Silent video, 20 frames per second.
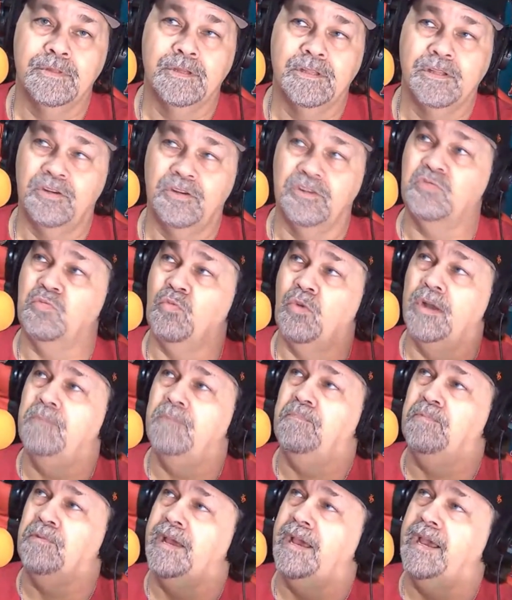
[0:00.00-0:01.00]
There's one
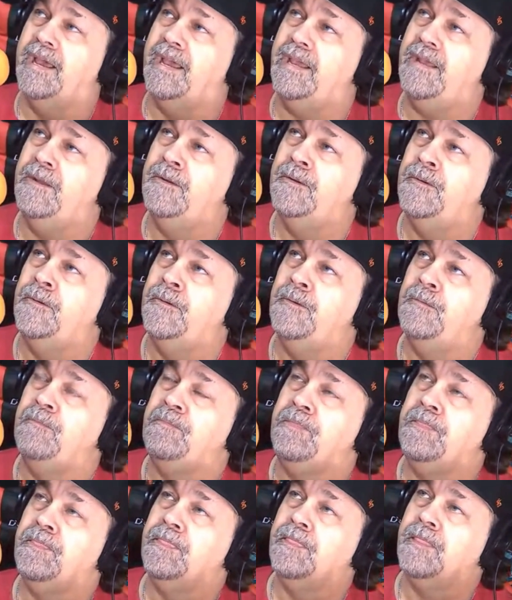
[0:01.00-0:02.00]
play
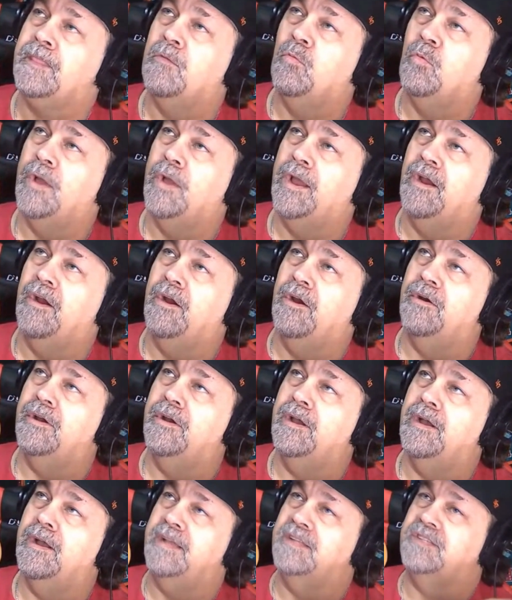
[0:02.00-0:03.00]
where
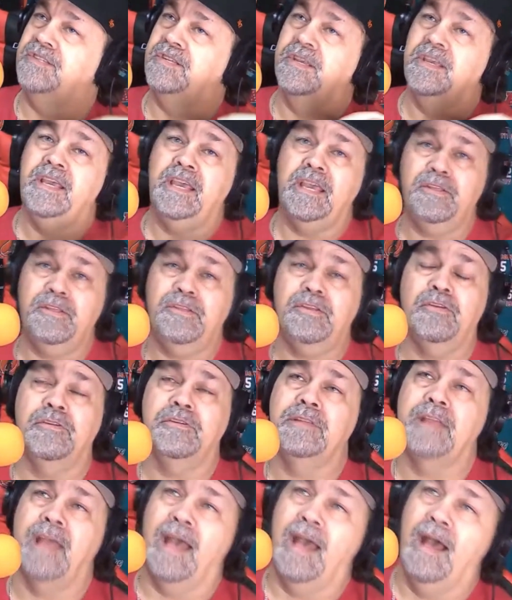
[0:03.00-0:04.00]
it's a key
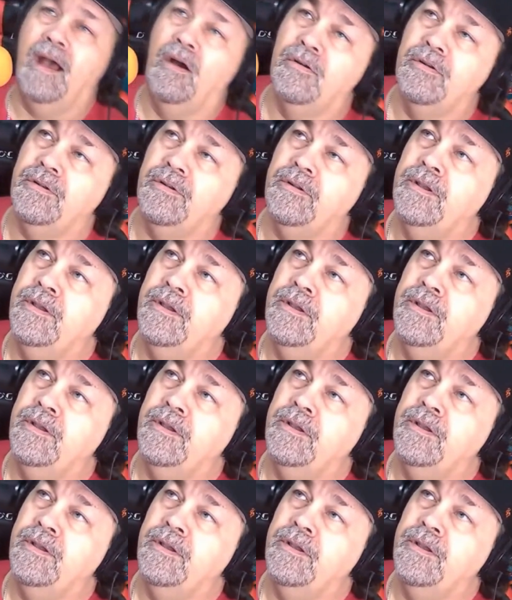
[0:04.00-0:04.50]
third down,